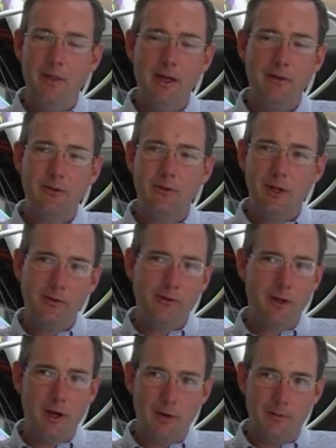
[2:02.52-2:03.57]
That's just
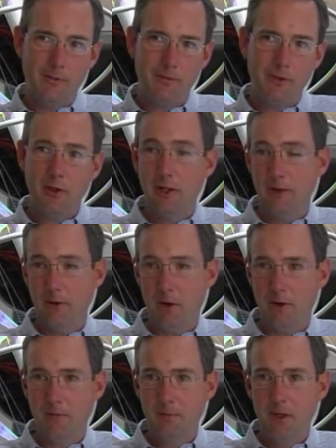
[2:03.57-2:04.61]
enough to live
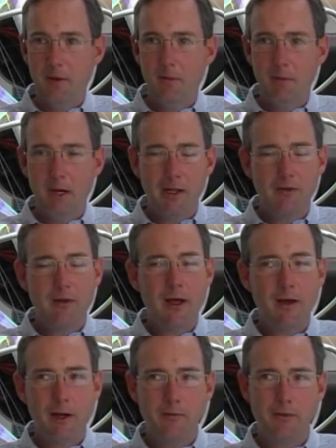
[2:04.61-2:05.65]
on, but it's
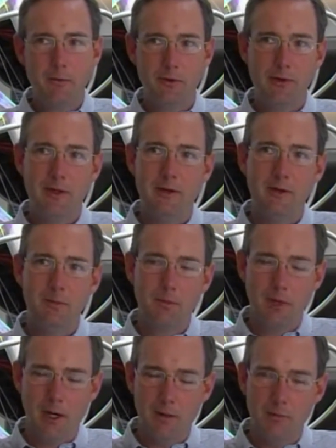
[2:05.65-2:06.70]
not enough to
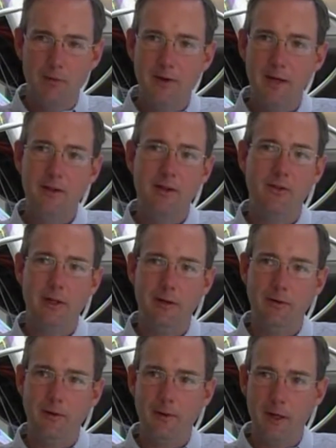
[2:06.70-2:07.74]
prevent
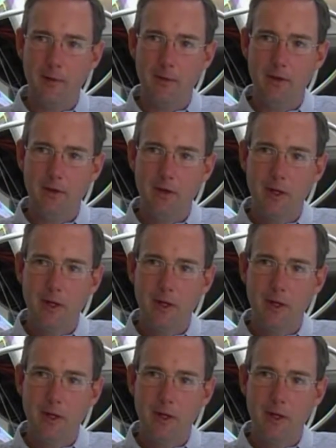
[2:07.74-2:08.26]
disease development.